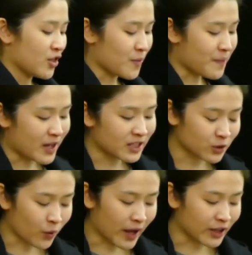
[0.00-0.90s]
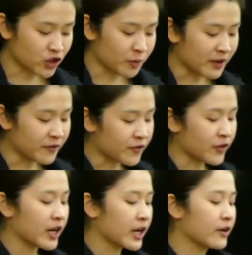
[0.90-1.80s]
The best way to be
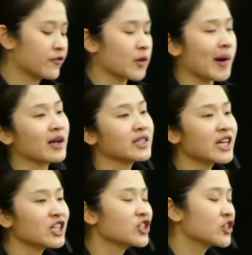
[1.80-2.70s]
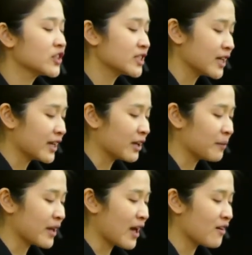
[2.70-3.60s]
freed from our attention-seeking
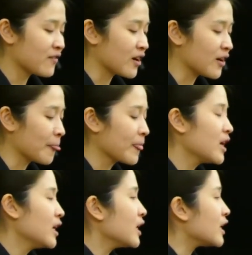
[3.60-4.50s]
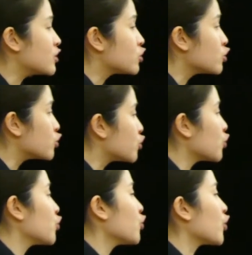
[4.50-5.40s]
behavior is to
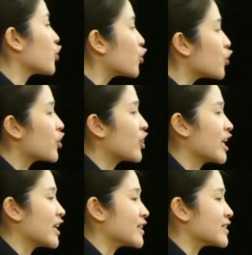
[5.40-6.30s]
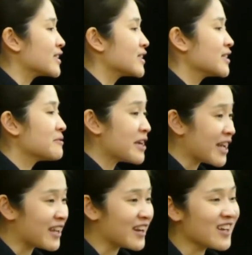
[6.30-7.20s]
do good things
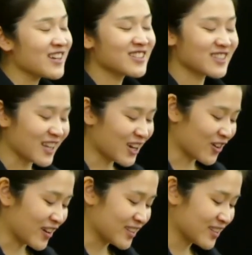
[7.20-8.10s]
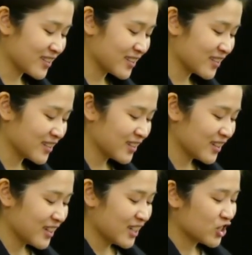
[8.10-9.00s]
in secret.
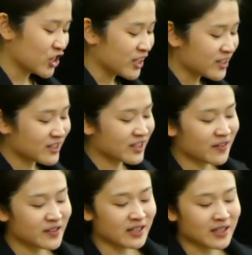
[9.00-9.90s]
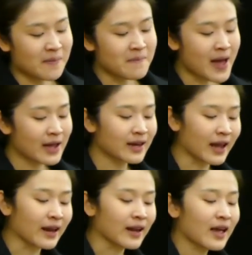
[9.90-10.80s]
Jesus gives us a
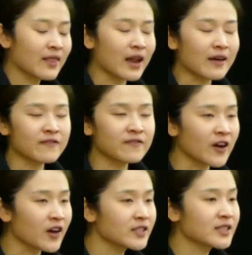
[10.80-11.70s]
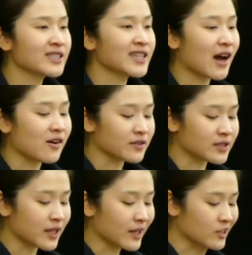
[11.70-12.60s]
mandate that at first
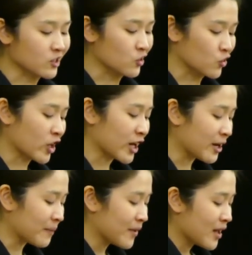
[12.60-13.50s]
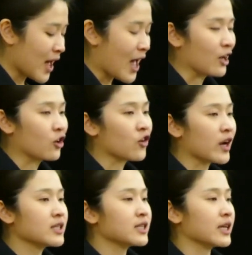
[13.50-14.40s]
sounds extreme and
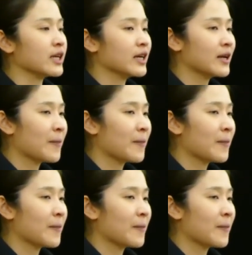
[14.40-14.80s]
crazy,